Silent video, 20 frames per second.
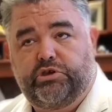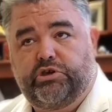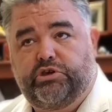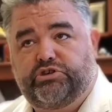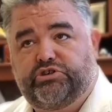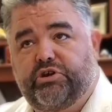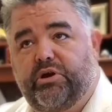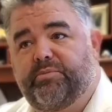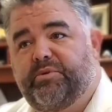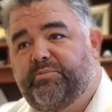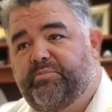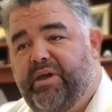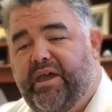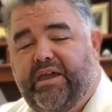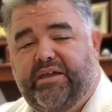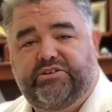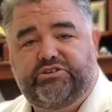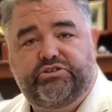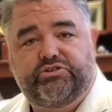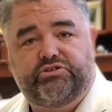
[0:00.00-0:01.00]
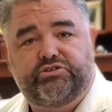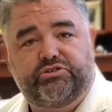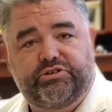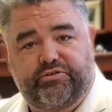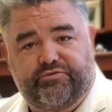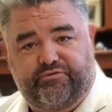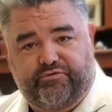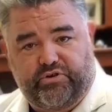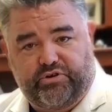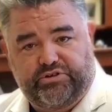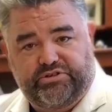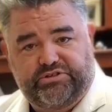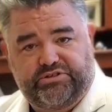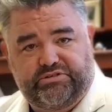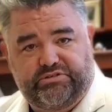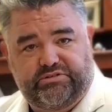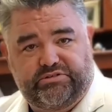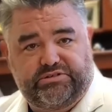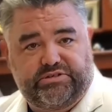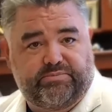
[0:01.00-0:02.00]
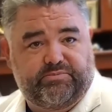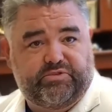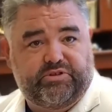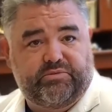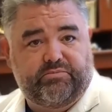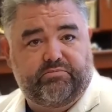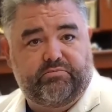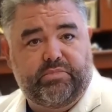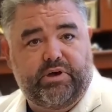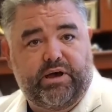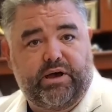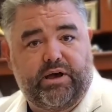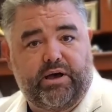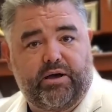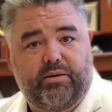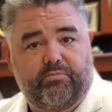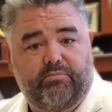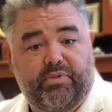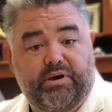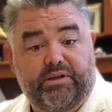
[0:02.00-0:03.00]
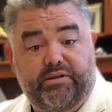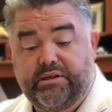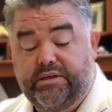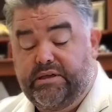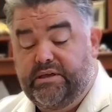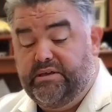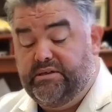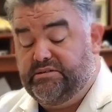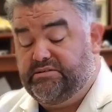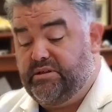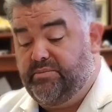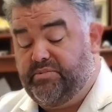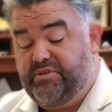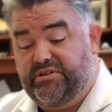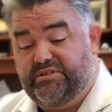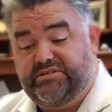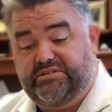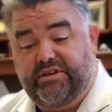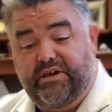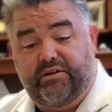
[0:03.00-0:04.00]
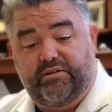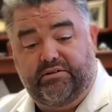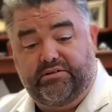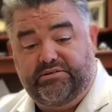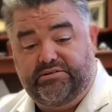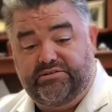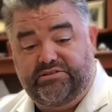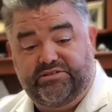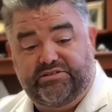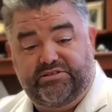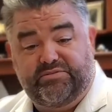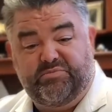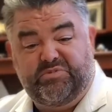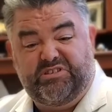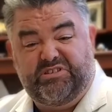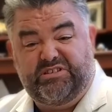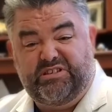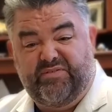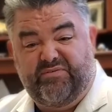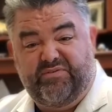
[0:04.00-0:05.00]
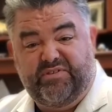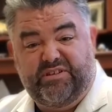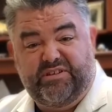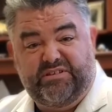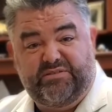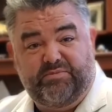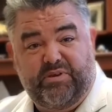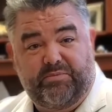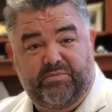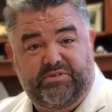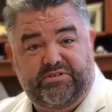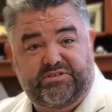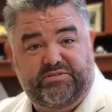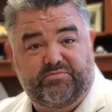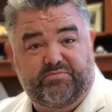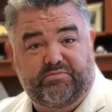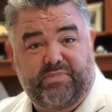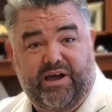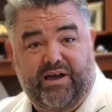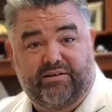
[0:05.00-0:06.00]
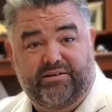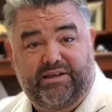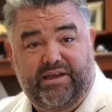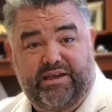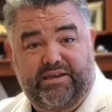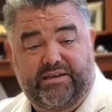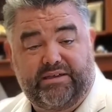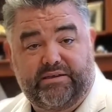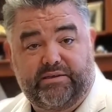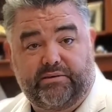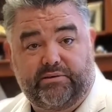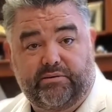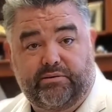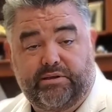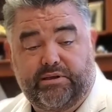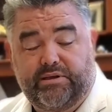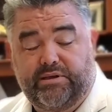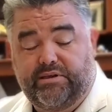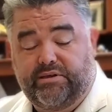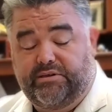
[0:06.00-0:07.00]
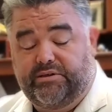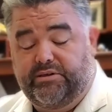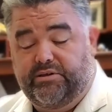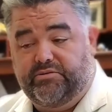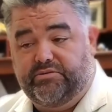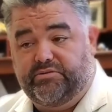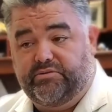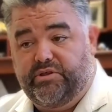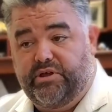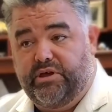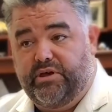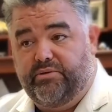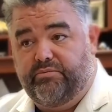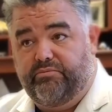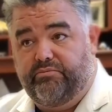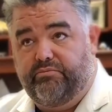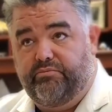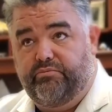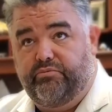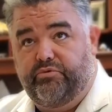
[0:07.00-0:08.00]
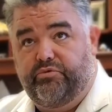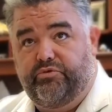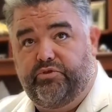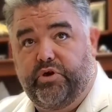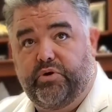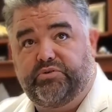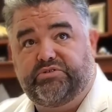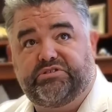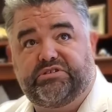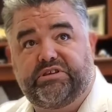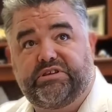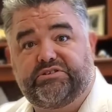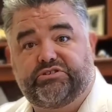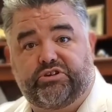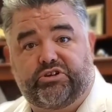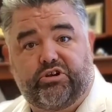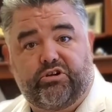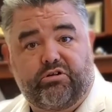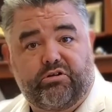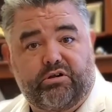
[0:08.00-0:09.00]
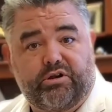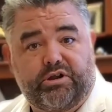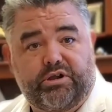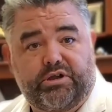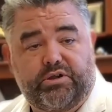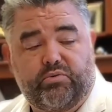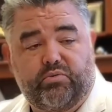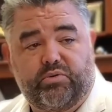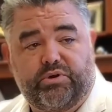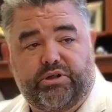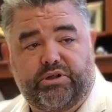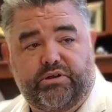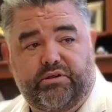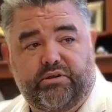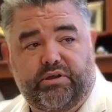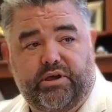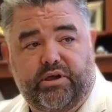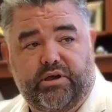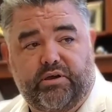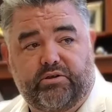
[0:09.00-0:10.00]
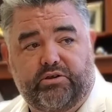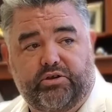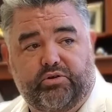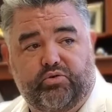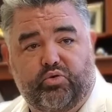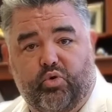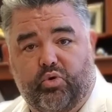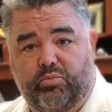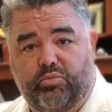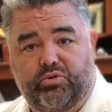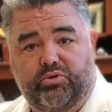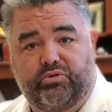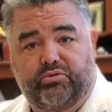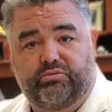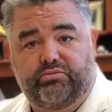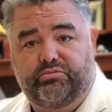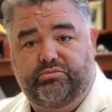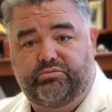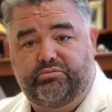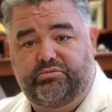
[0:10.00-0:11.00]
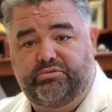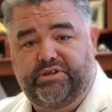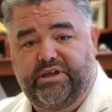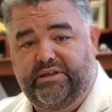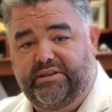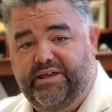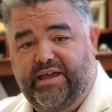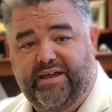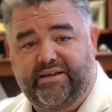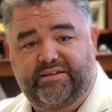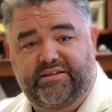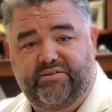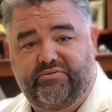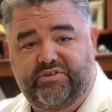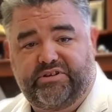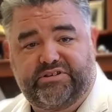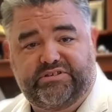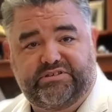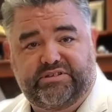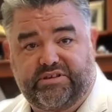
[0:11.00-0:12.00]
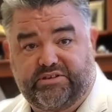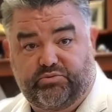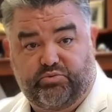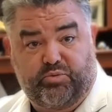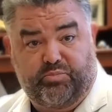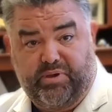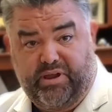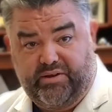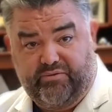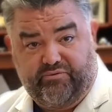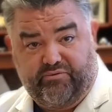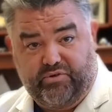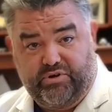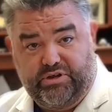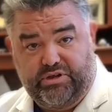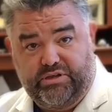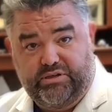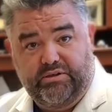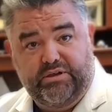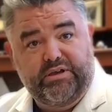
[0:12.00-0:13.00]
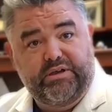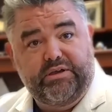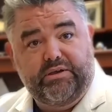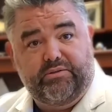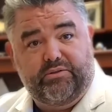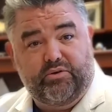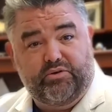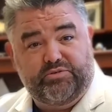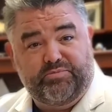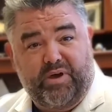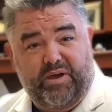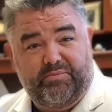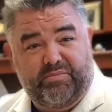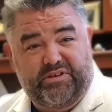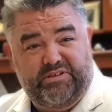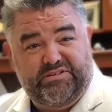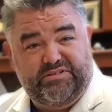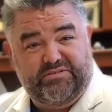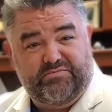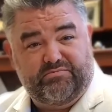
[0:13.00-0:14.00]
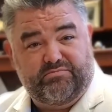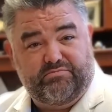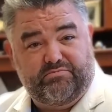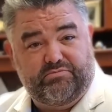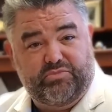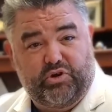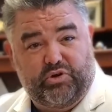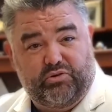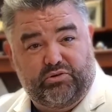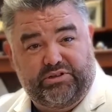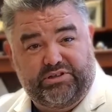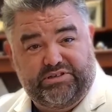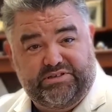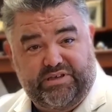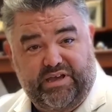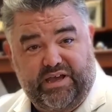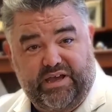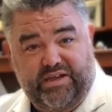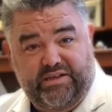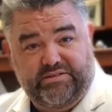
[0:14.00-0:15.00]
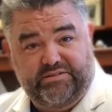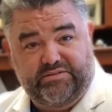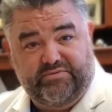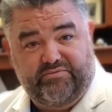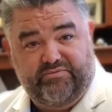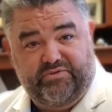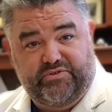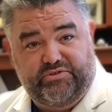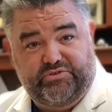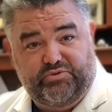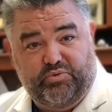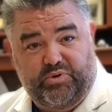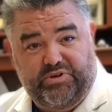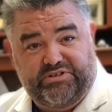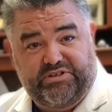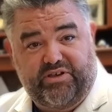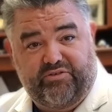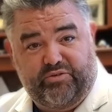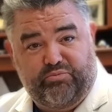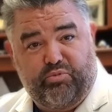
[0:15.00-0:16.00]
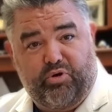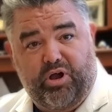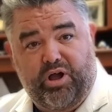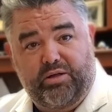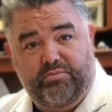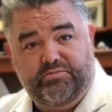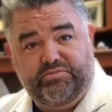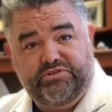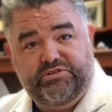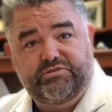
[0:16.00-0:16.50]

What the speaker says: Sure. I mean, pain's usually the first symptom, but something subtle is just some stiffness, maybe some mild aching. Those things occurring when your normal daily activities, things were pain-free. Those might be some early signs of the joints having problems.